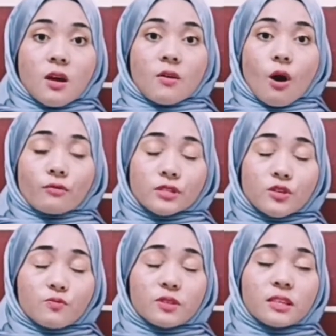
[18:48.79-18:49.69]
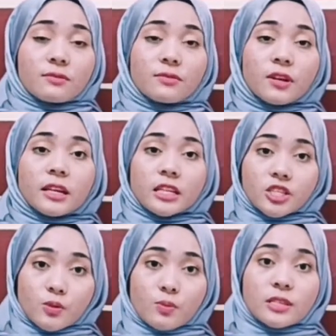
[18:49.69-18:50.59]
of the different
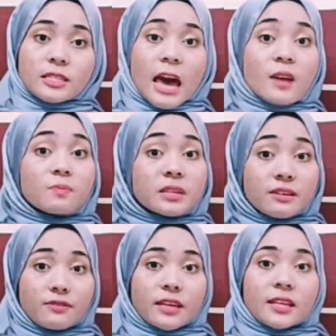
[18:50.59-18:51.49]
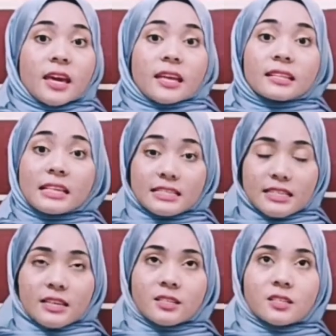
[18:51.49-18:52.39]
attributes and benefits. This
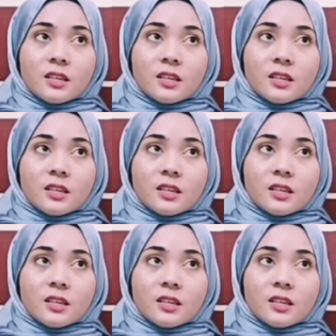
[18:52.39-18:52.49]
is